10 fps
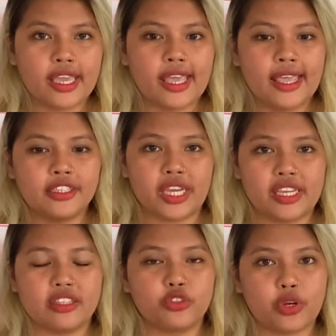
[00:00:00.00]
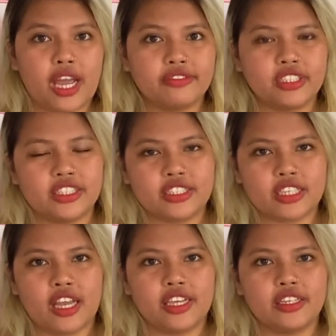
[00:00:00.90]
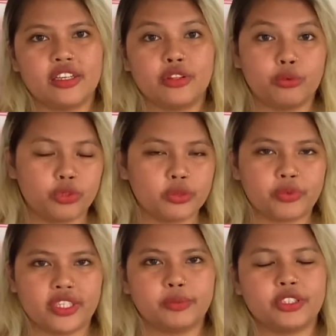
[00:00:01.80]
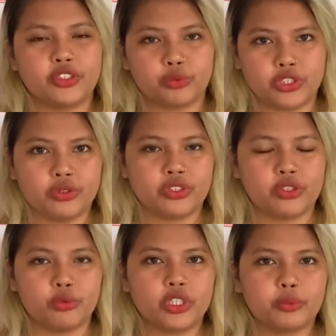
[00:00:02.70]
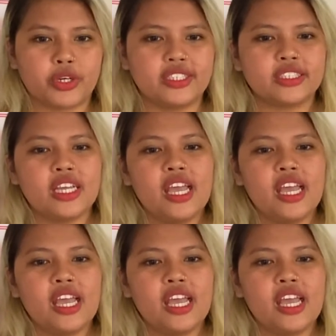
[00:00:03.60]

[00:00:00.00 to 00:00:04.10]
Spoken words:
and create the draft inside the WordPress because we're using WordPress.